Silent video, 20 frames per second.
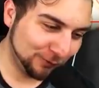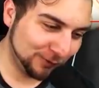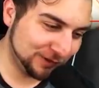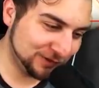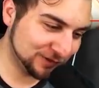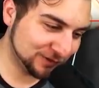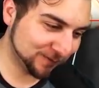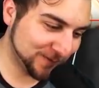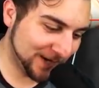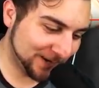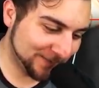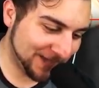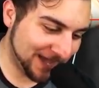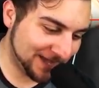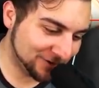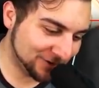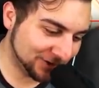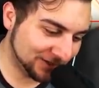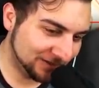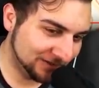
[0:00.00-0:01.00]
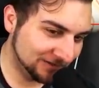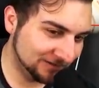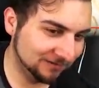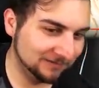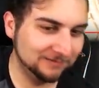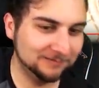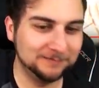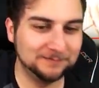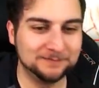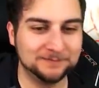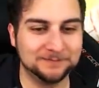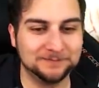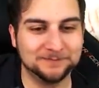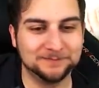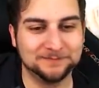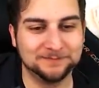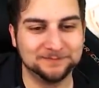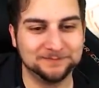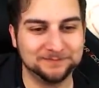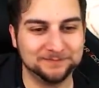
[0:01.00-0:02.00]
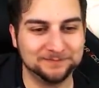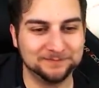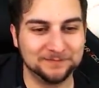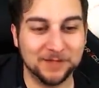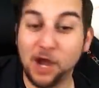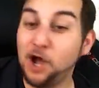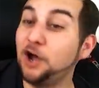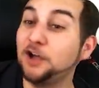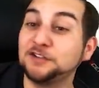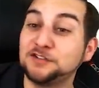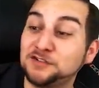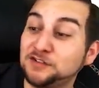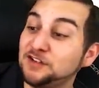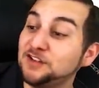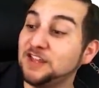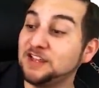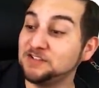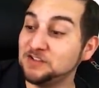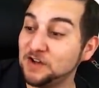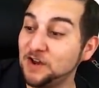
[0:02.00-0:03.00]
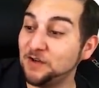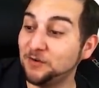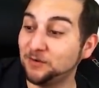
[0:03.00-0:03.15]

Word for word: just made magic. Oh, you see, that's another